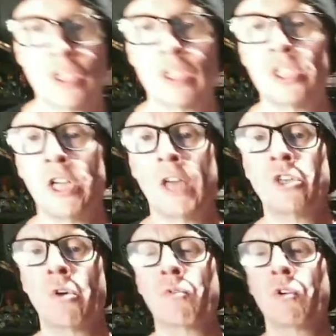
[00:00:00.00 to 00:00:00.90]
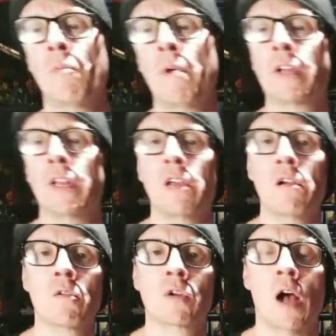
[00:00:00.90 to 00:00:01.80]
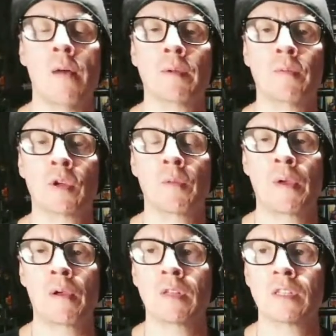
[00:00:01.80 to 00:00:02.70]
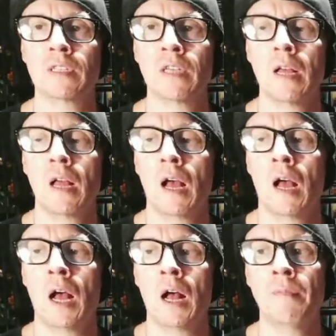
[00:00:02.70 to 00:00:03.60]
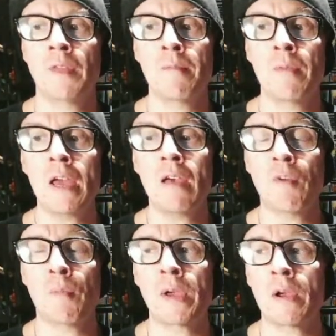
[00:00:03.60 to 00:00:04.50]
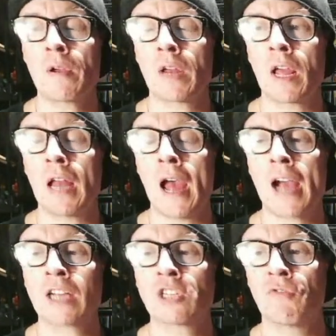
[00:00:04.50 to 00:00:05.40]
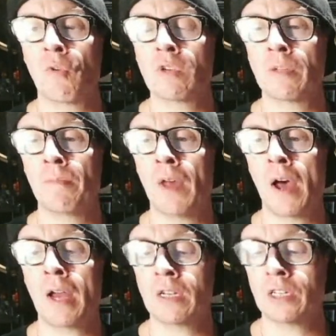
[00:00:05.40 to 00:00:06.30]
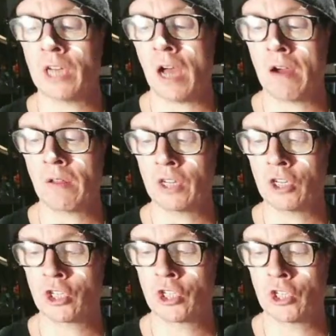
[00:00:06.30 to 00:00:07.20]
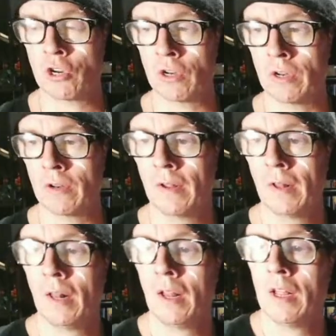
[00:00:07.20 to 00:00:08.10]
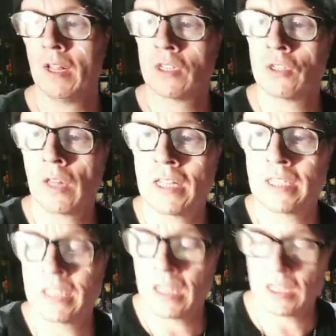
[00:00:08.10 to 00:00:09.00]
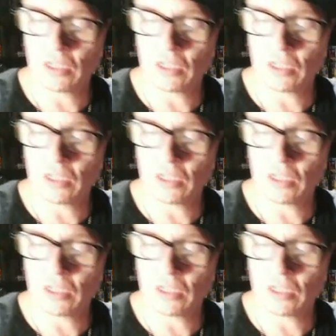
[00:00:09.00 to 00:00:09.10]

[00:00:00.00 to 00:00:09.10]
G.I. Joe Real American Hero comic book appearance. They may have appeared in Action Force. I'm not entirely certain. So let's see. So